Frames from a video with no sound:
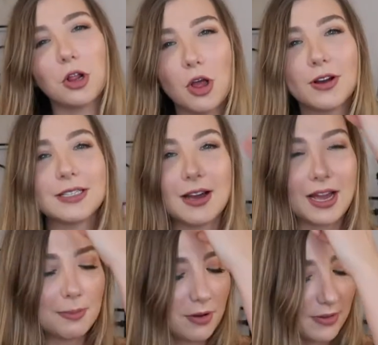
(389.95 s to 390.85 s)
a long
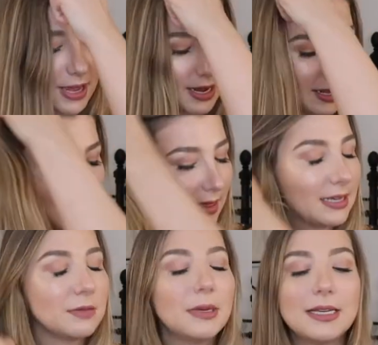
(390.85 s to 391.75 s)
time of getting
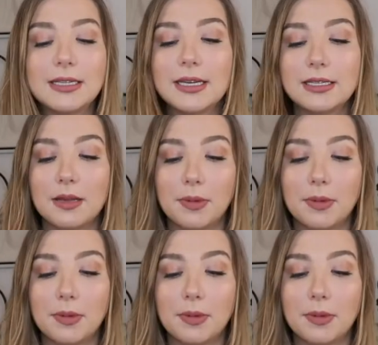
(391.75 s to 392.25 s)
these pieces,